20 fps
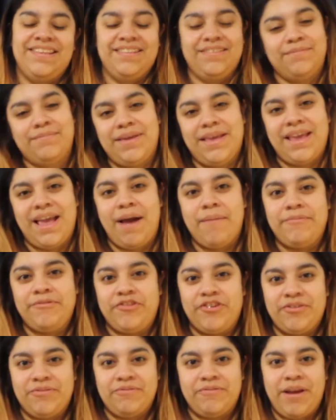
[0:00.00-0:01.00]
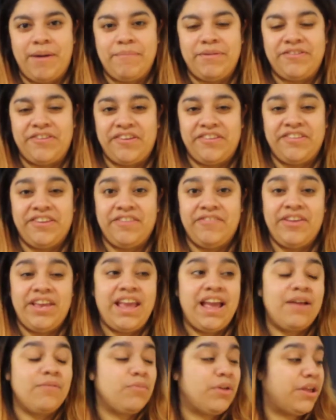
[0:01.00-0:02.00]
It's me, on from Jane TV,
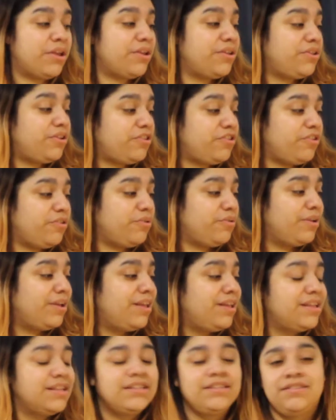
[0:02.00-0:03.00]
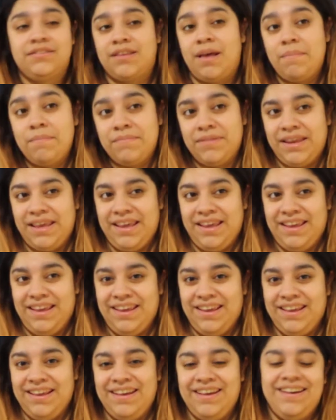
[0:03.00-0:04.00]
and we're going to do
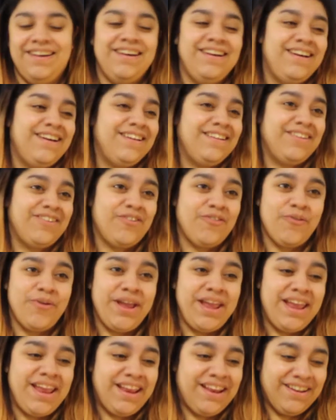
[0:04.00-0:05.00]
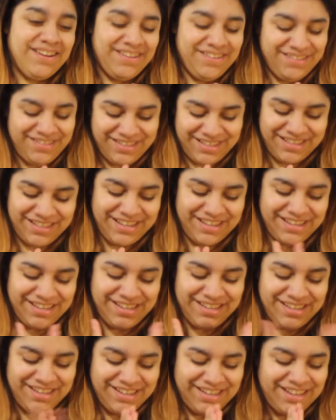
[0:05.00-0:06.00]
Sunmi, uh, Queen.
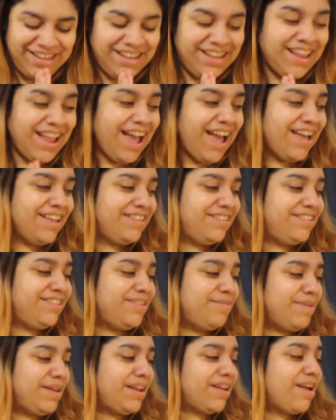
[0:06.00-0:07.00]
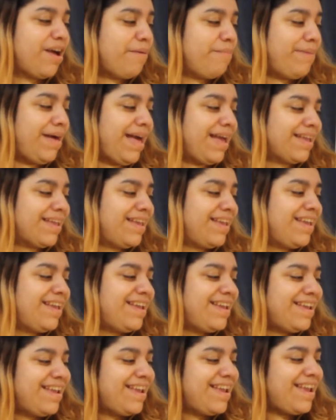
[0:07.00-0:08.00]
Yes, she made a comeback.
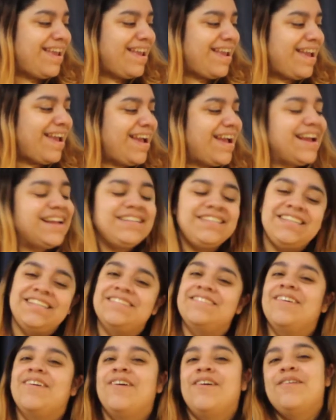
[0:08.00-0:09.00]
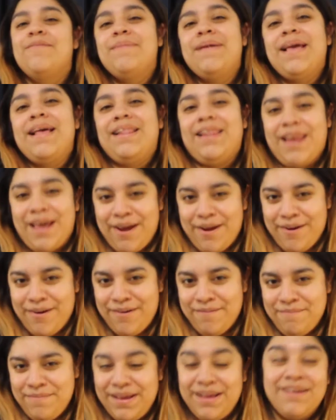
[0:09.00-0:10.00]
And she's not going to be
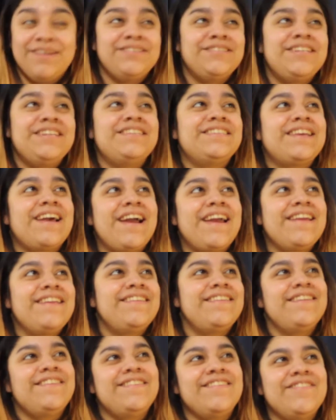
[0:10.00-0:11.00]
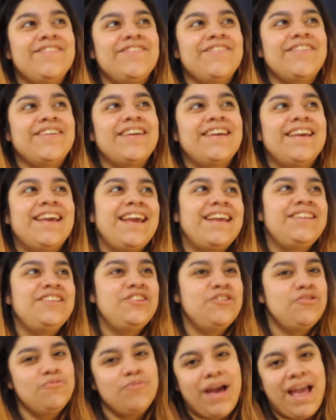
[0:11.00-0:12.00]
alone because she's going to do a
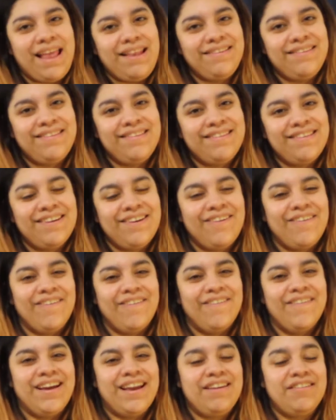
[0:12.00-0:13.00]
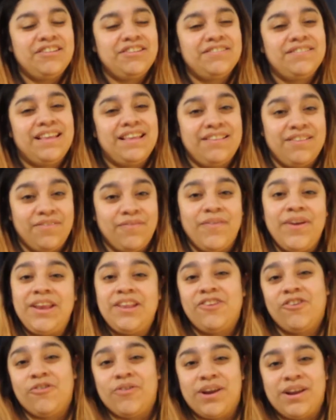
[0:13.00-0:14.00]
duet, or it's
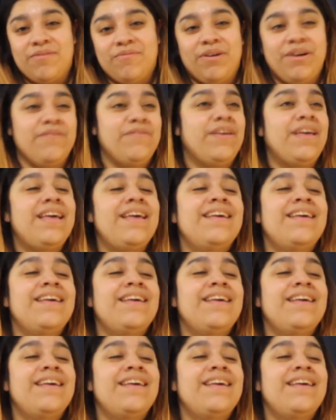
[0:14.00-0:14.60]
featuring with